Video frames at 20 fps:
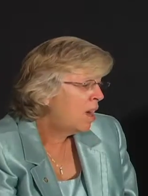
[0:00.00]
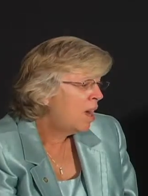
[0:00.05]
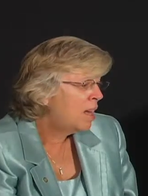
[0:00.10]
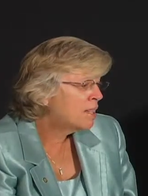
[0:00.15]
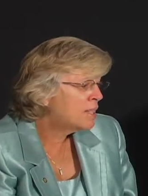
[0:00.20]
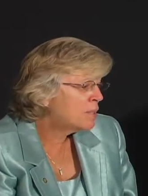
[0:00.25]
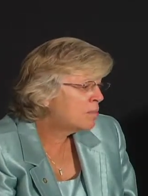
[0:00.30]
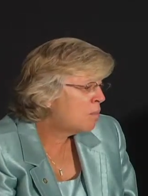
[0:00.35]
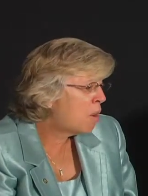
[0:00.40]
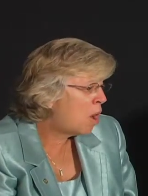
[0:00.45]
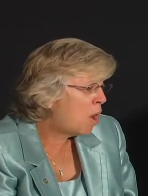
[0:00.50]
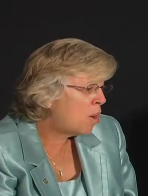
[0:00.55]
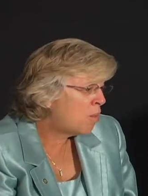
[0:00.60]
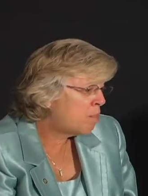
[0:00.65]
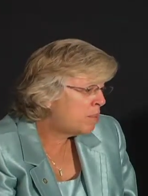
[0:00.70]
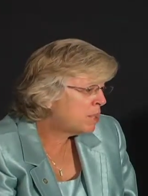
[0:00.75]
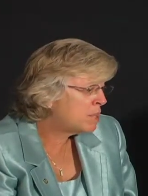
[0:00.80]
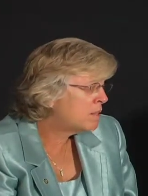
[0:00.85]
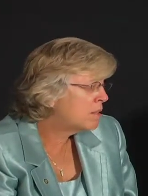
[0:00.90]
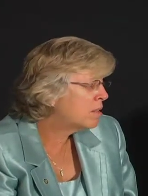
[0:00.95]
And small
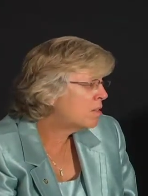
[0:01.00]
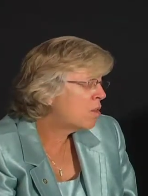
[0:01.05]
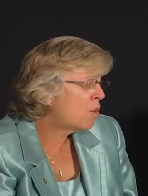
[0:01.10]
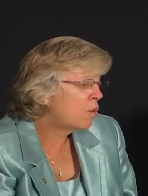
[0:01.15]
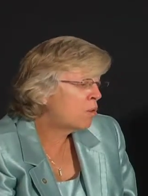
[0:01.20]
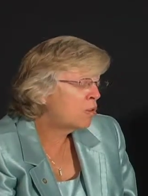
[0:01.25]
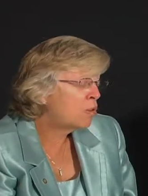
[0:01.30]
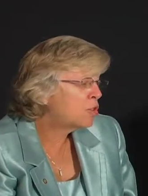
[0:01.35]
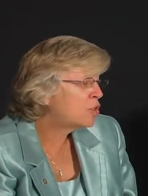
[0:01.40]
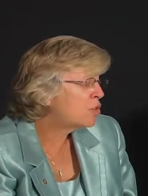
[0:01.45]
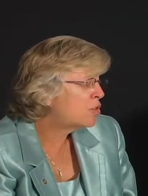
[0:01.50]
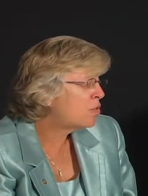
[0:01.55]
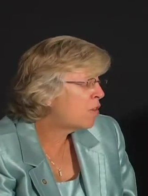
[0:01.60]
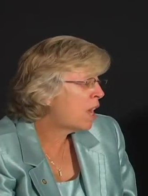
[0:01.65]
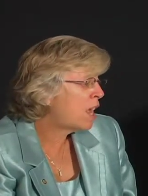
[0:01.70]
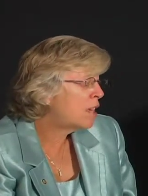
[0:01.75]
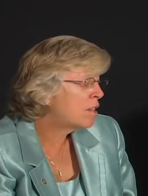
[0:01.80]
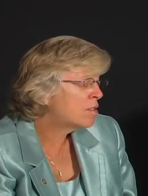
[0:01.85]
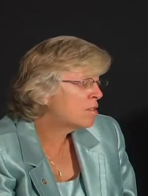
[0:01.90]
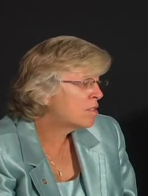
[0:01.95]
business owners
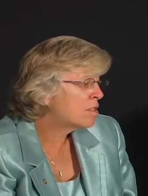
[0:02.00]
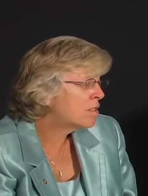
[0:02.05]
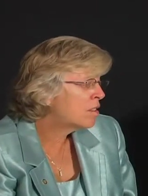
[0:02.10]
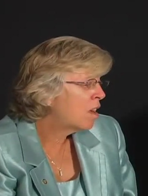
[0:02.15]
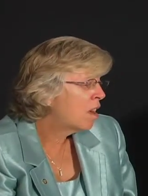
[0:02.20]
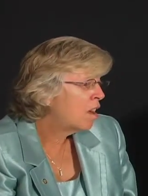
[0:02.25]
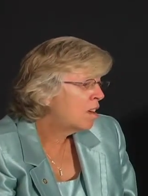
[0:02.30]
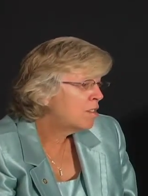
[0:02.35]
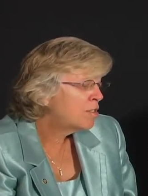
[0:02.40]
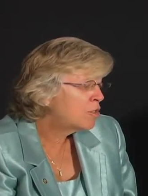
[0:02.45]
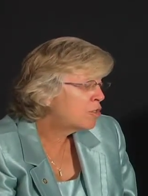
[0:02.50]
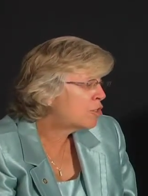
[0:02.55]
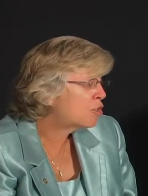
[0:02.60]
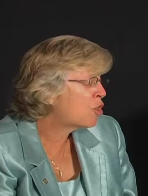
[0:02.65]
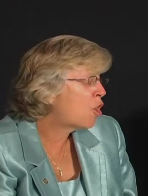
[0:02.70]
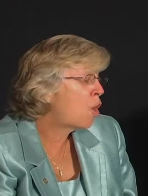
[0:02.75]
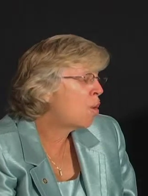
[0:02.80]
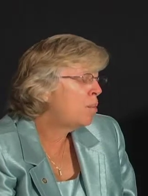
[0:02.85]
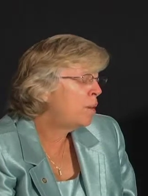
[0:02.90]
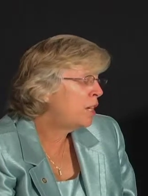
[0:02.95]
face
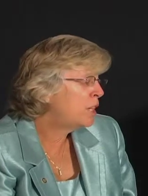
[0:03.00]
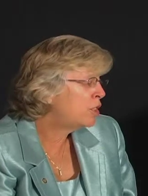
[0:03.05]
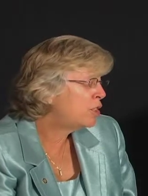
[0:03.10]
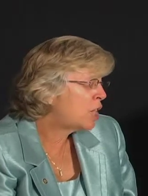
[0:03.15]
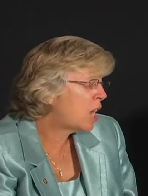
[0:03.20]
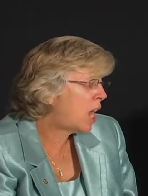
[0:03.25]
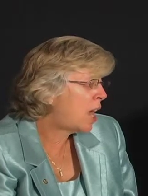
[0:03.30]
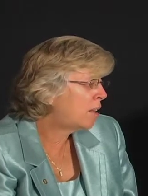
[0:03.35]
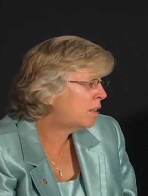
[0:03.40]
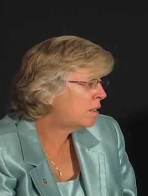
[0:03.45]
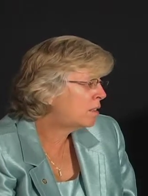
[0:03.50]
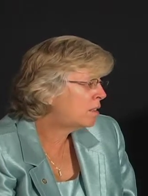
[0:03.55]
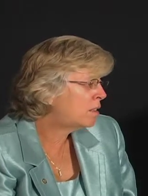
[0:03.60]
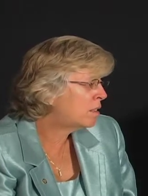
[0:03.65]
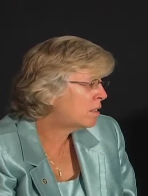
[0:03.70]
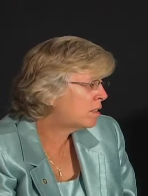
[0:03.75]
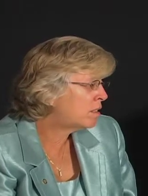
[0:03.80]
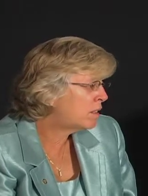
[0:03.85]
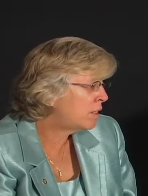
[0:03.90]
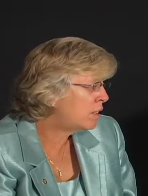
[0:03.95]
so many
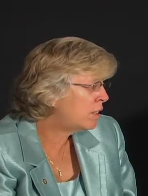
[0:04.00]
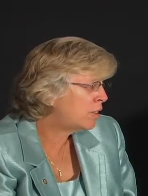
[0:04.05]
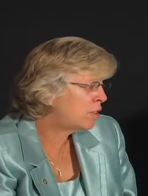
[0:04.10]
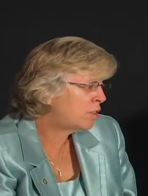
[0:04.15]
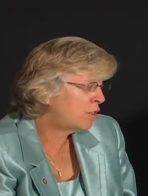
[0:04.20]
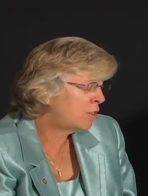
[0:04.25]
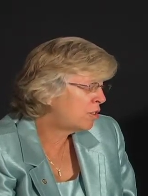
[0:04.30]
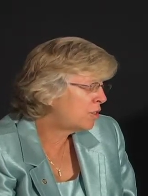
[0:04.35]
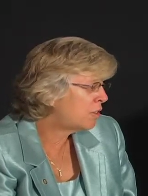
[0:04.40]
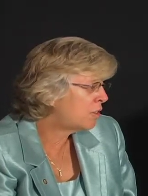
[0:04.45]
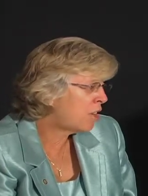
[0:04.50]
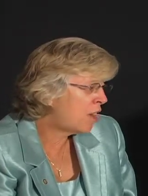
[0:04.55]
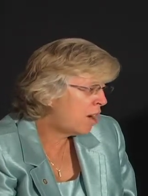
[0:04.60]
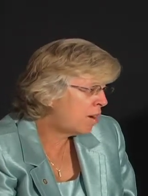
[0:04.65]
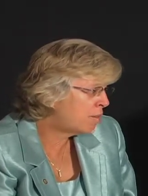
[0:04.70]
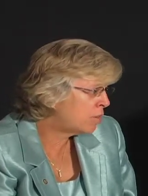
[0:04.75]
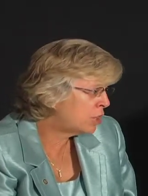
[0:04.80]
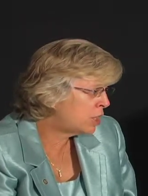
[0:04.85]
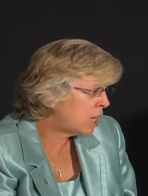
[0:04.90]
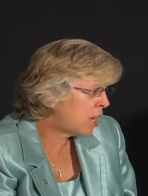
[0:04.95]
challenges and issues
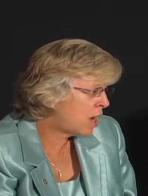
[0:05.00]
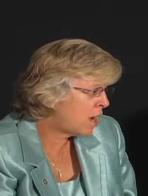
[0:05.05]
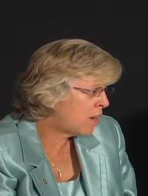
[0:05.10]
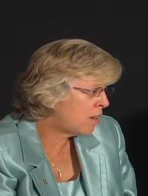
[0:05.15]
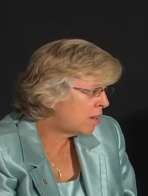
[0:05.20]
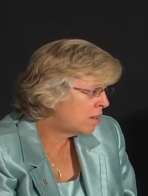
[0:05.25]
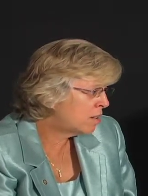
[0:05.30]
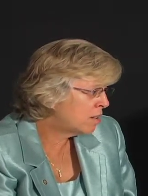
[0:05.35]
every day,